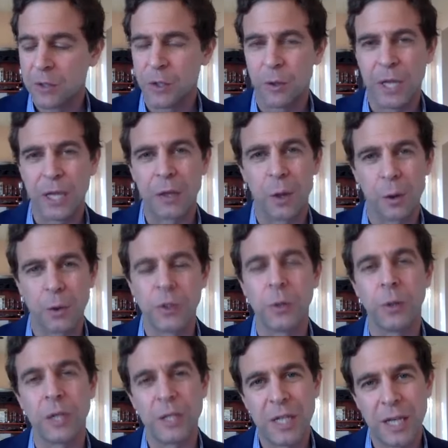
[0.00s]
so that those
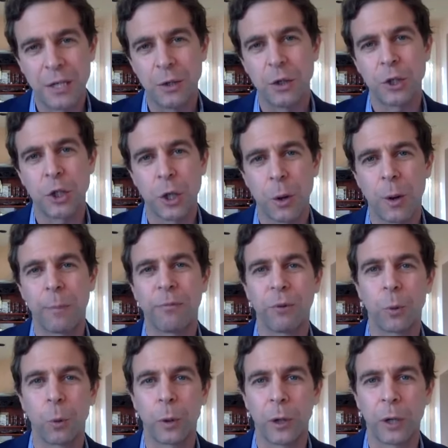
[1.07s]
who continue to show up
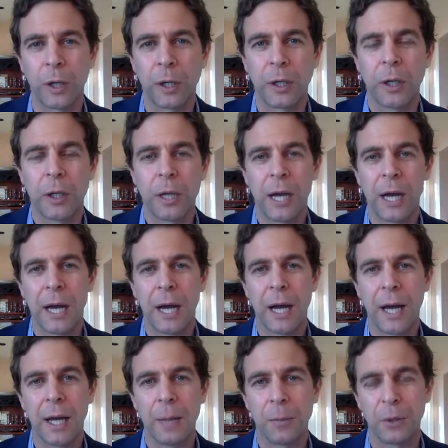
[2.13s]
for work
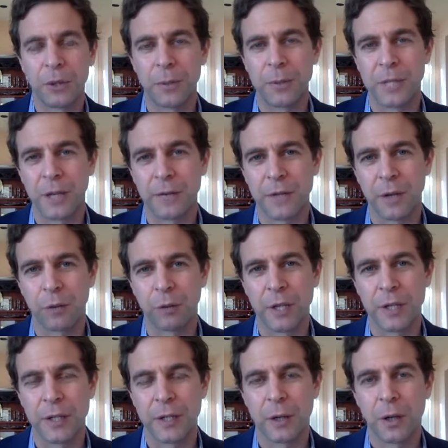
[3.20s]
uh, and put themselves at
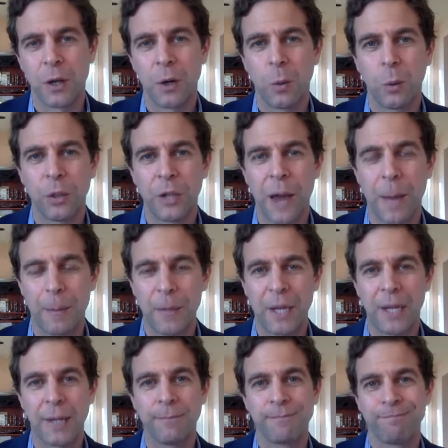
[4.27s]
risk will not
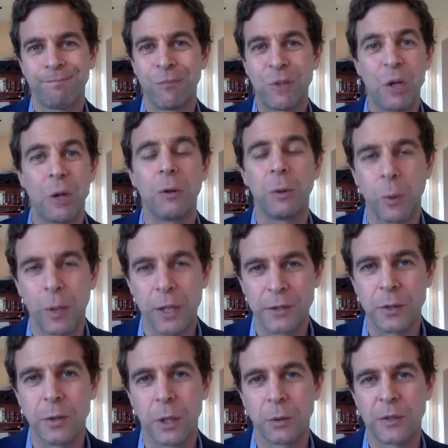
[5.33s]
be the only
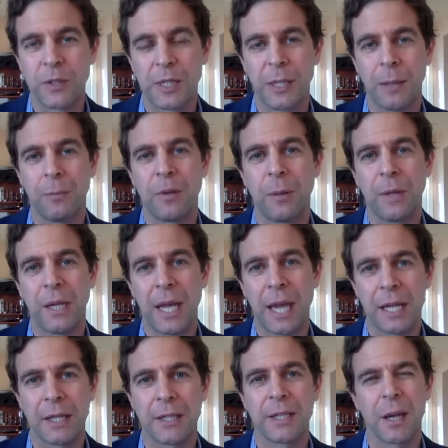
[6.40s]
ones who don't seem to be
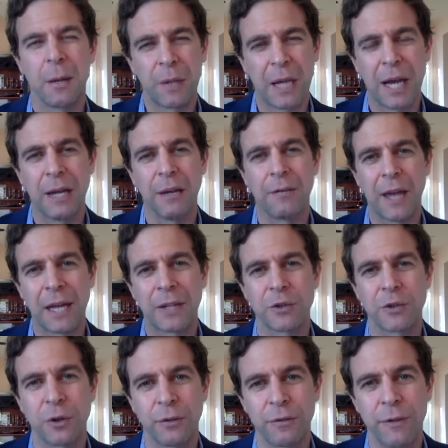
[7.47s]
getting some kind of
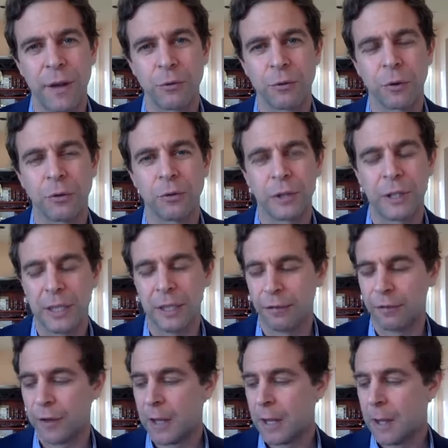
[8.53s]
extra federal
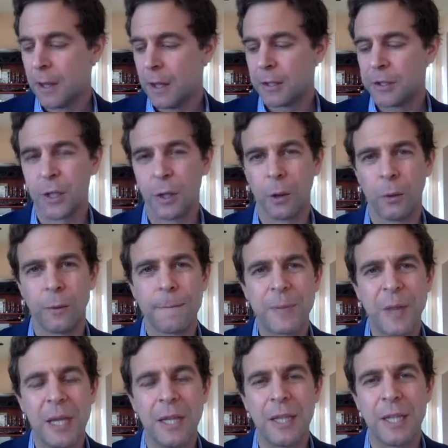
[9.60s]
relief. So
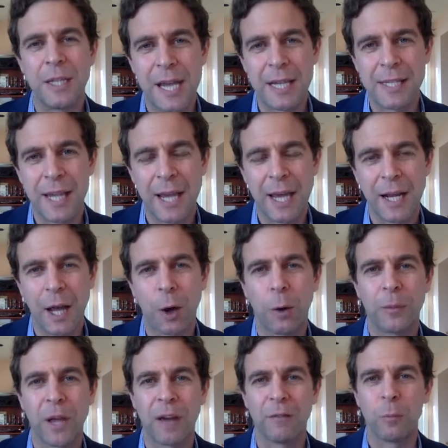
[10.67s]
in the days ahead, I
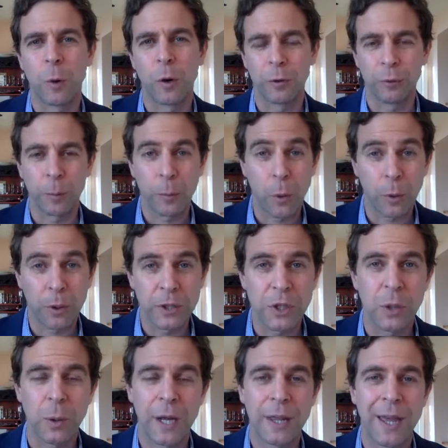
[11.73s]
hope to have more to report
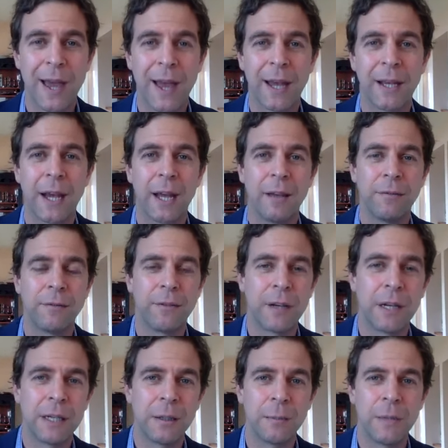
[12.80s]
to you on that. I've
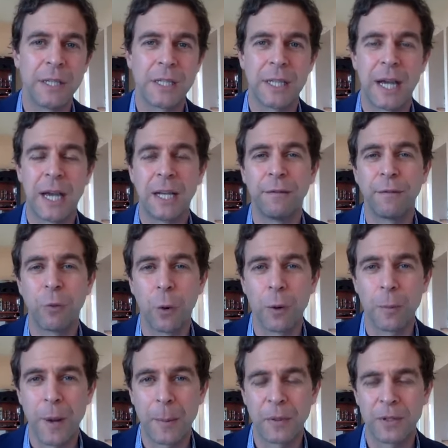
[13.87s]
um, assigned
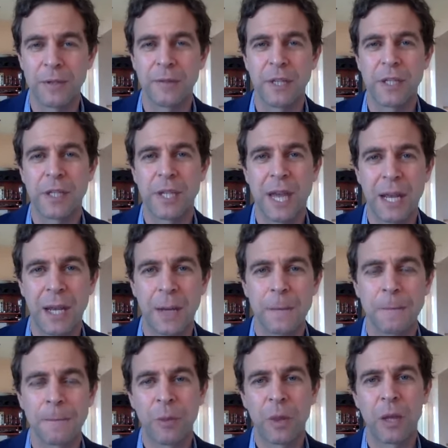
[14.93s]
four members of the Senate
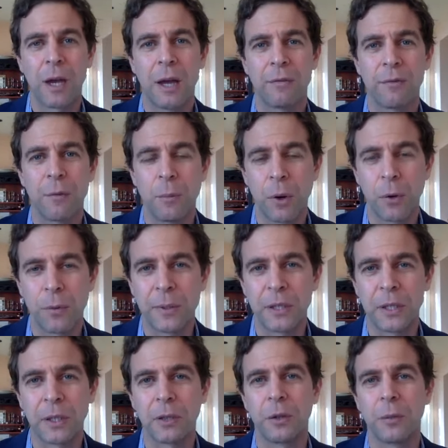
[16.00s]
uh, from both
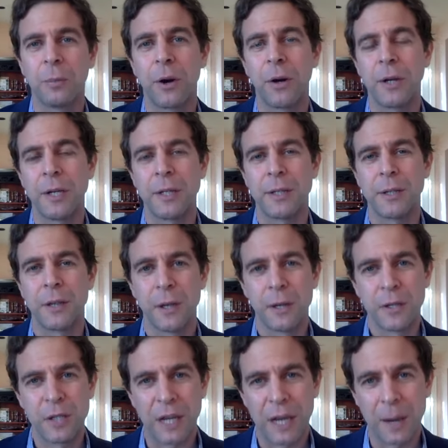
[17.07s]
political parties
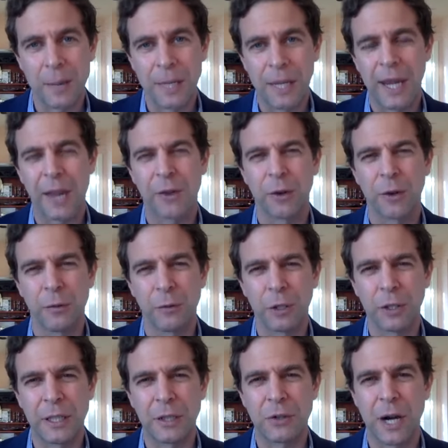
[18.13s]
to come together and
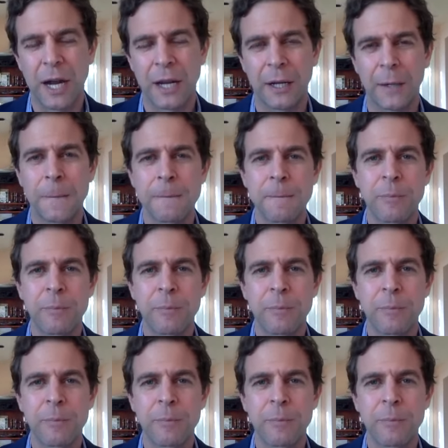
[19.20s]
really try to